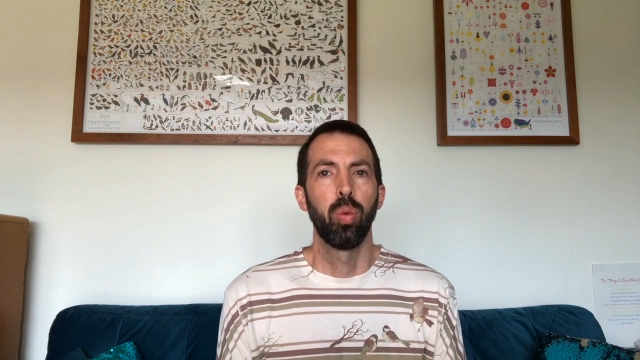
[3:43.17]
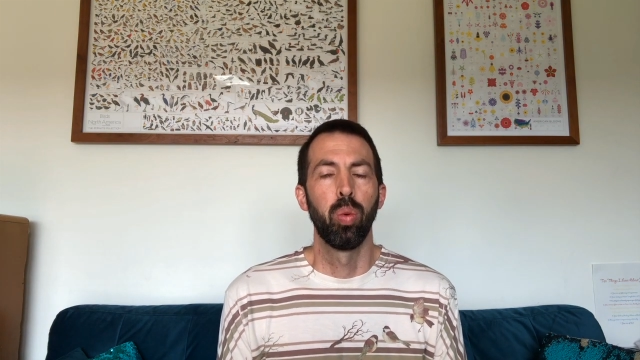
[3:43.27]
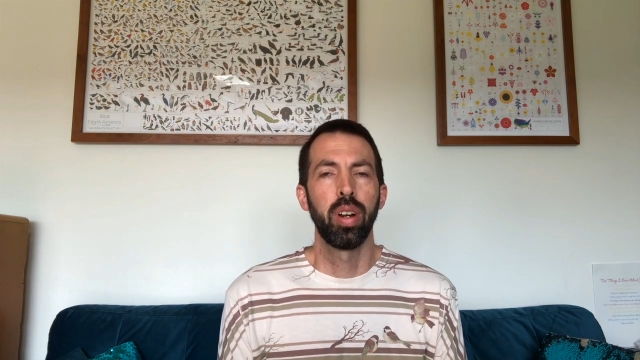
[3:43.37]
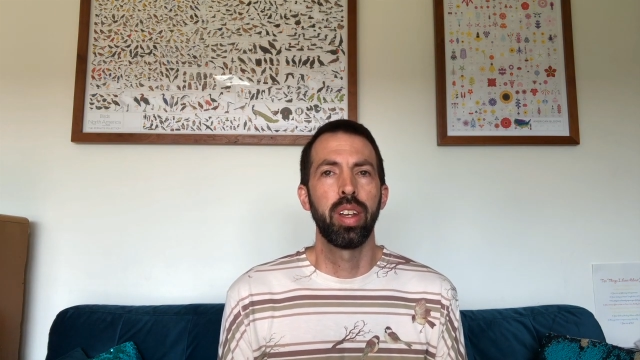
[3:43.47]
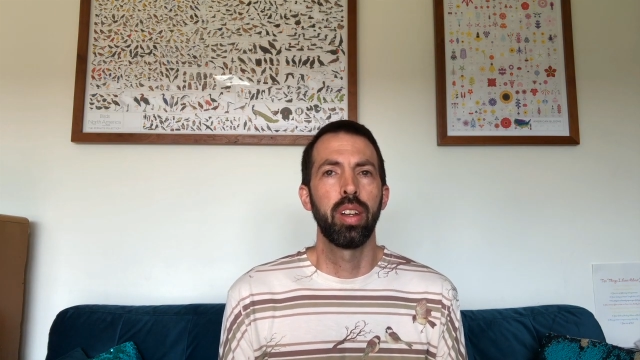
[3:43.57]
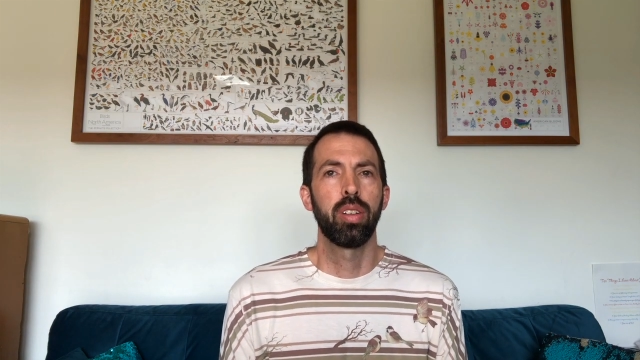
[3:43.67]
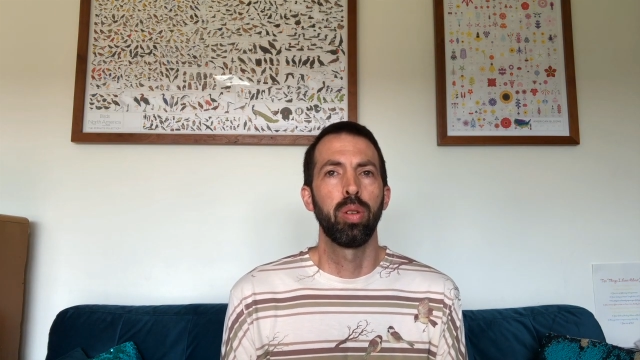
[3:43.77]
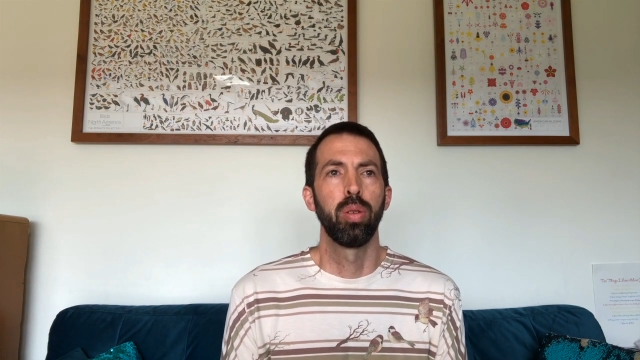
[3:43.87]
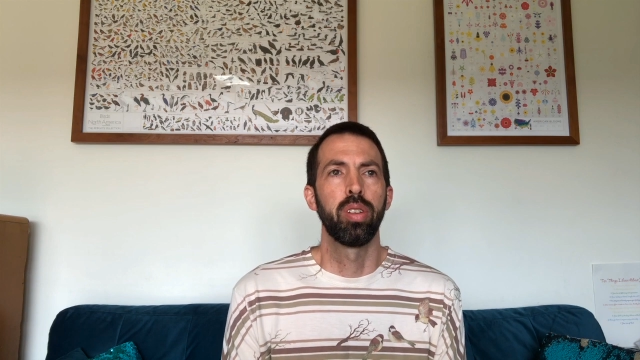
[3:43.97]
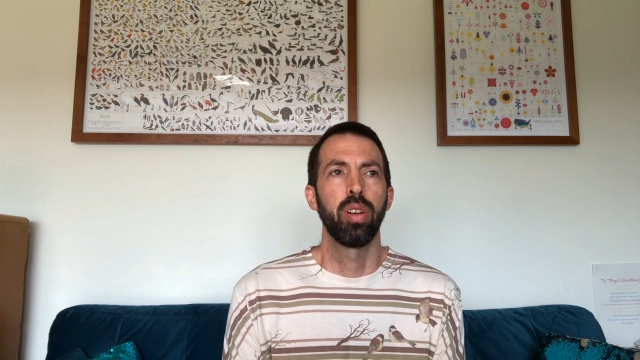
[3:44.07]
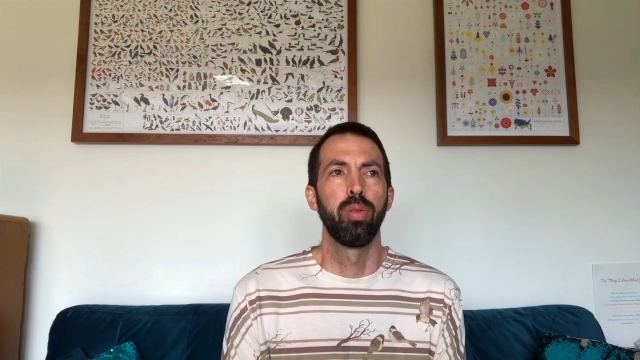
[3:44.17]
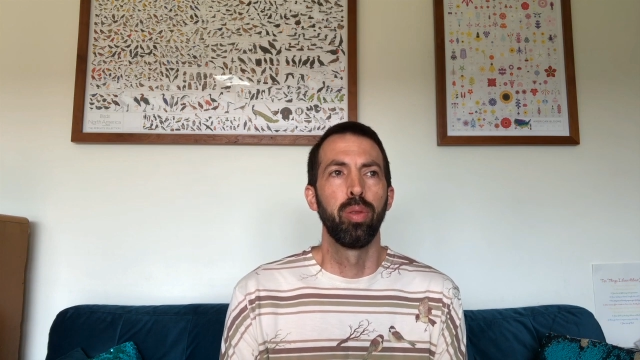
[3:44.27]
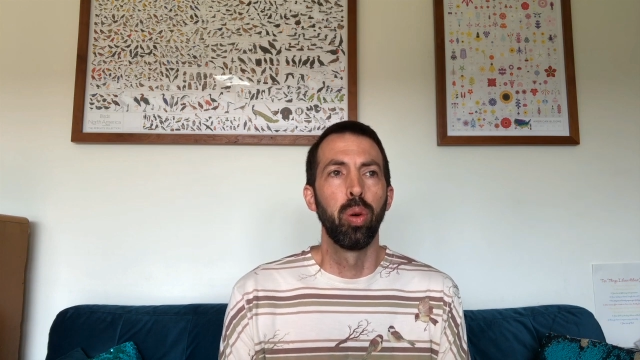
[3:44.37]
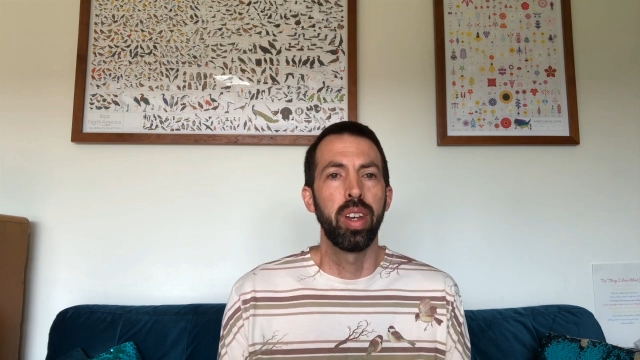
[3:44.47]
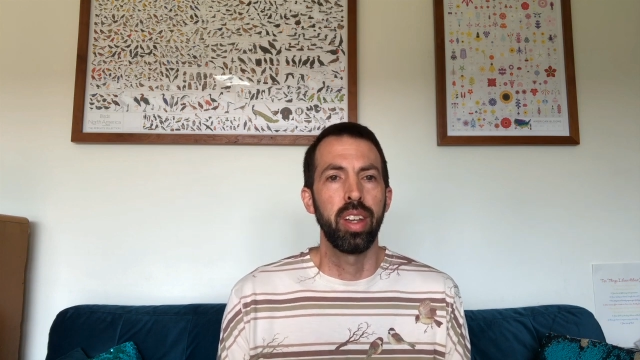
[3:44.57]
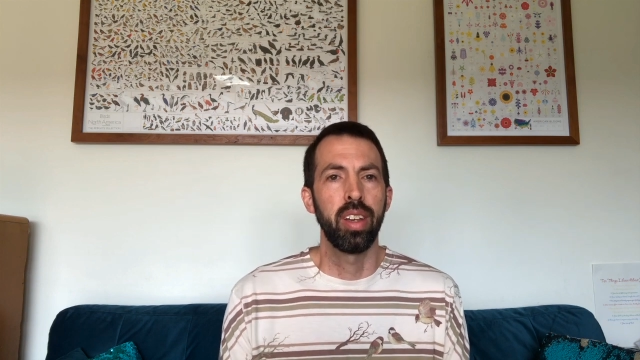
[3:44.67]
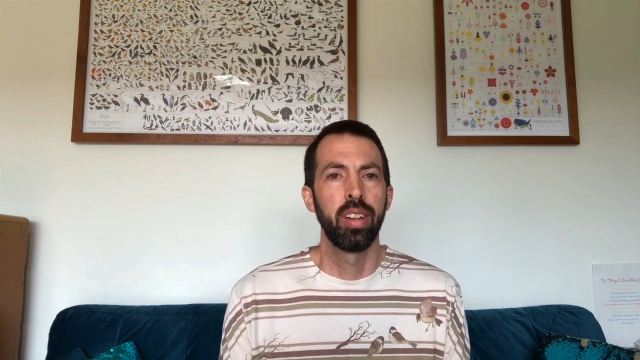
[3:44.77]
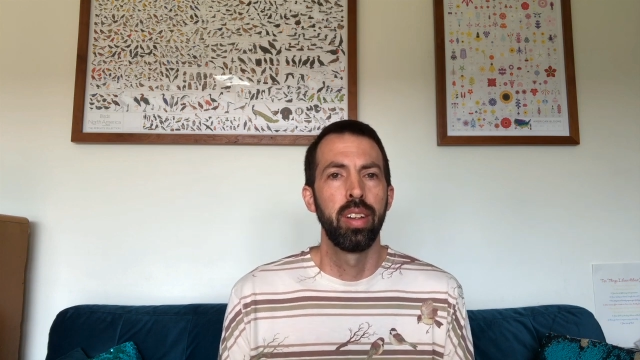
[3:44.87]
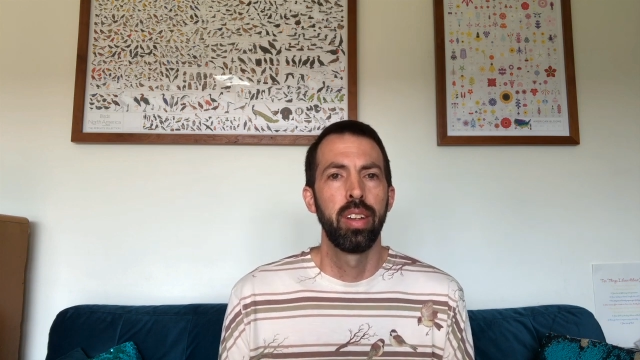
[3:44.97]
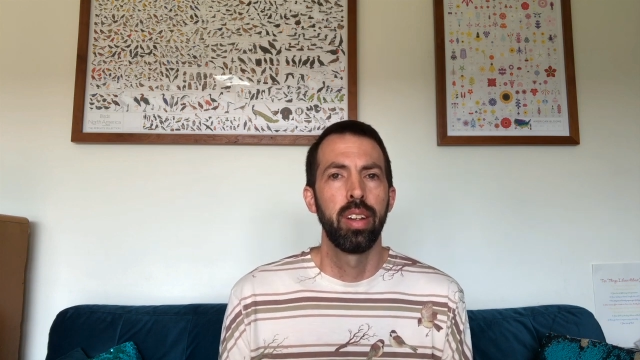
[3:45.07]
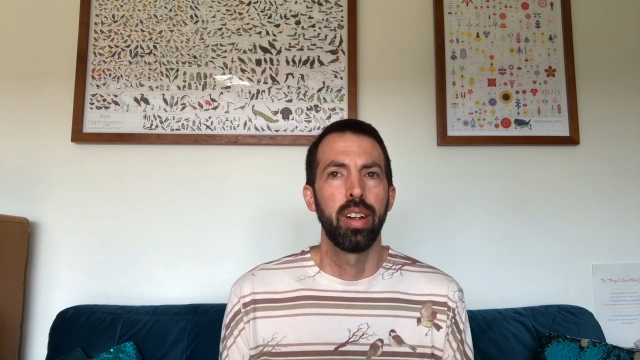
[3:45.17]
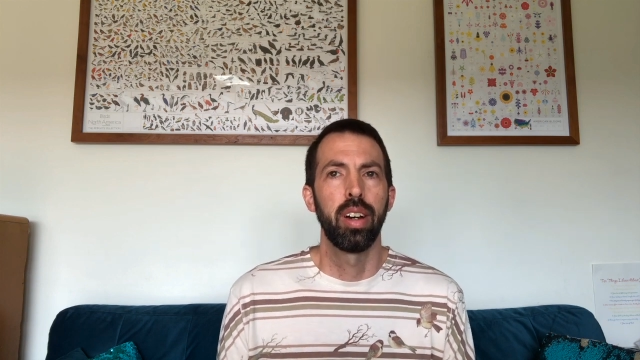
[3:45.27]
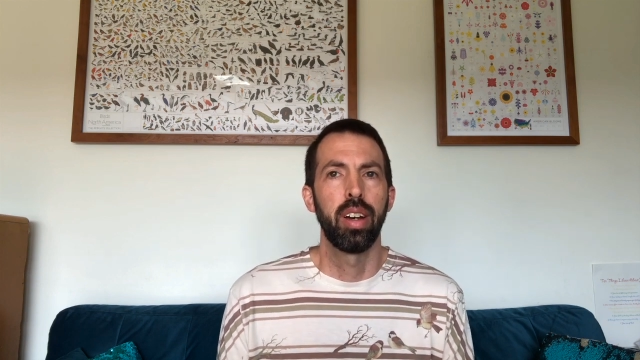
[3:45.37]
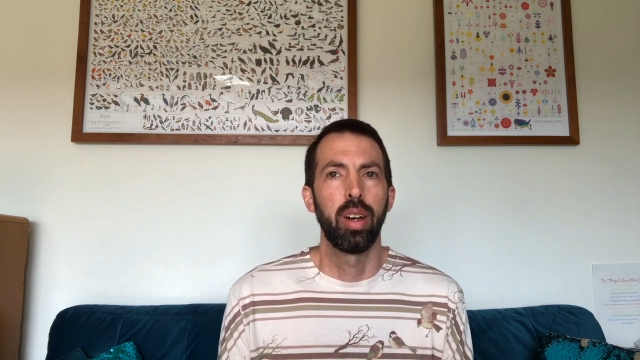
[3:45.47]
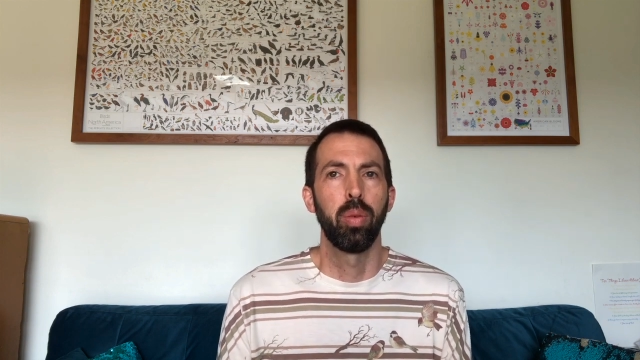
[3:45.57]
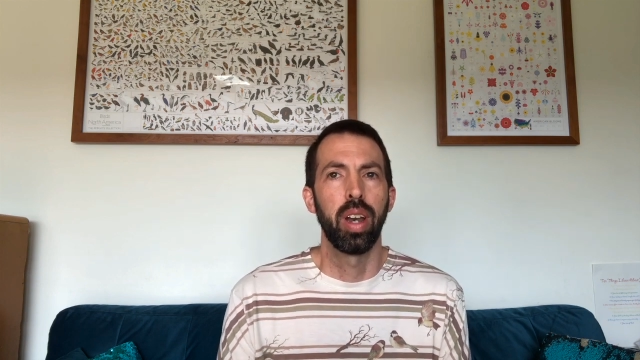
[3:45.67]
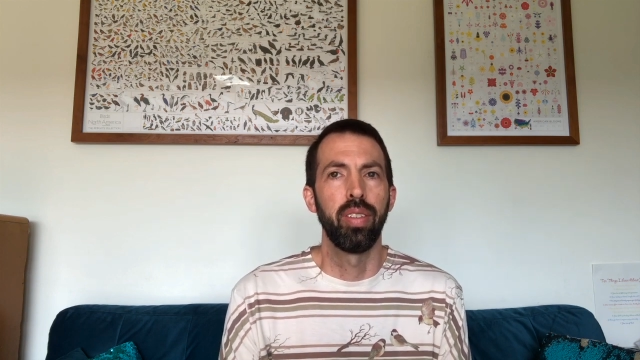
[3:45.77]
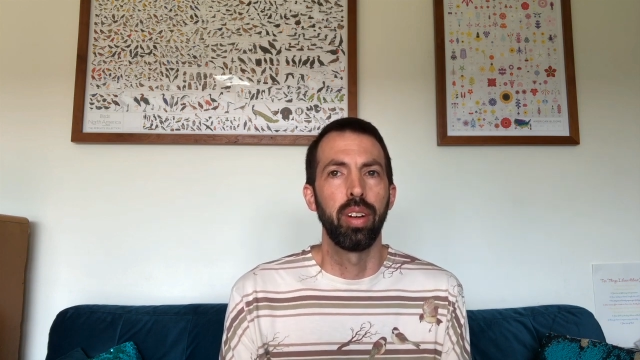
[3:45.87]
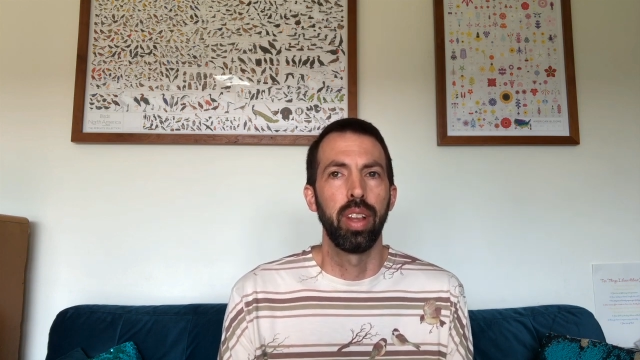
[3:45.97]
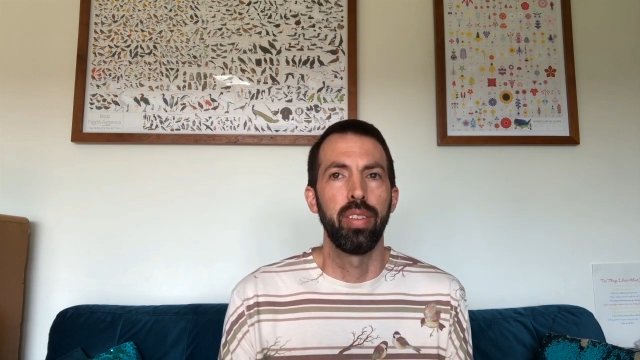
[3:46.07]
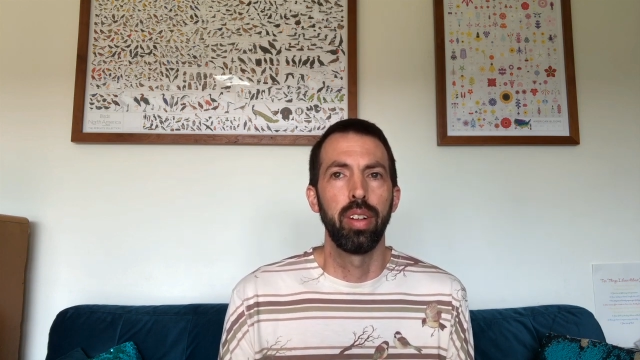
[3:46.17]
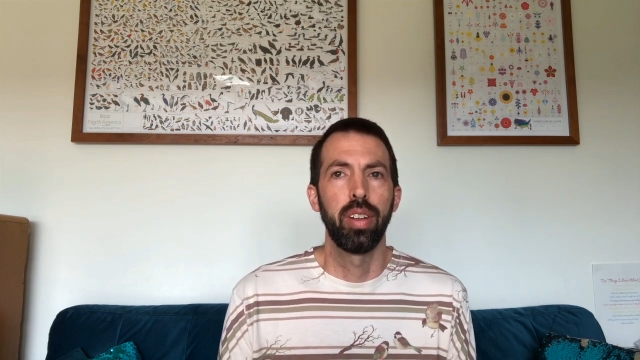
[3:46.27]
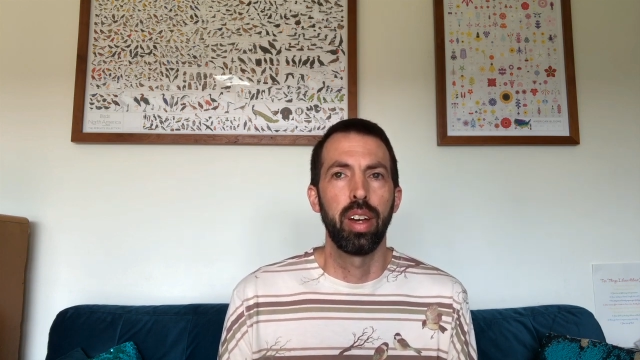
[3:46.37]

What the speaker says: working towards avoiding at whatever level,